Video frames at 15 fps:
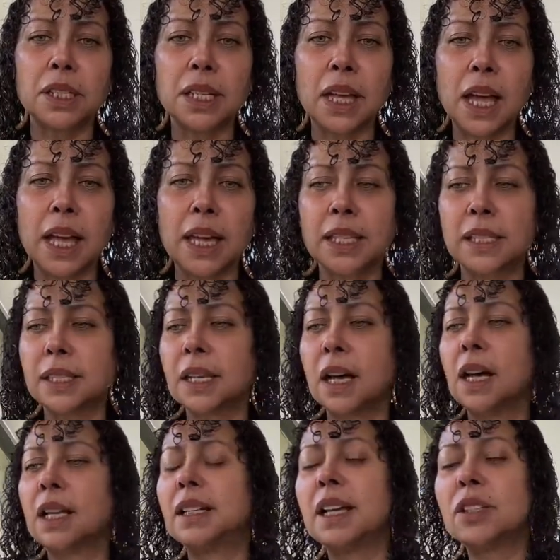signs.
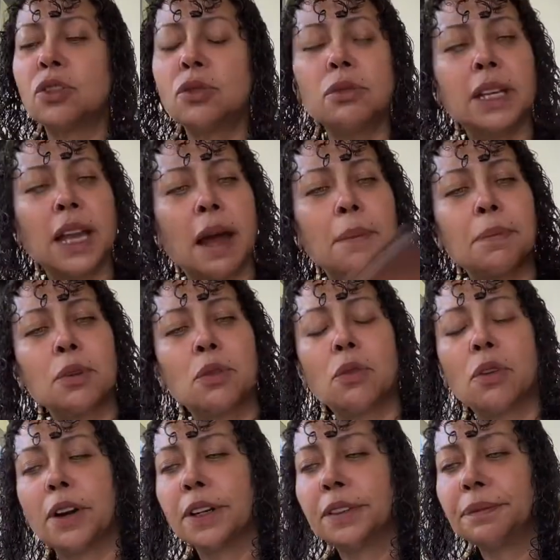Let's do
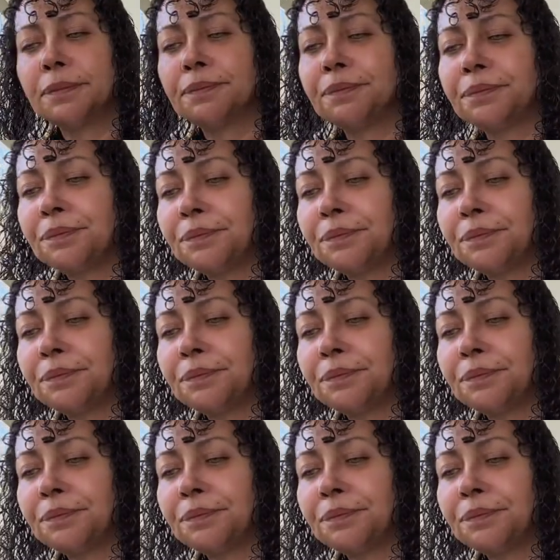Capricorn.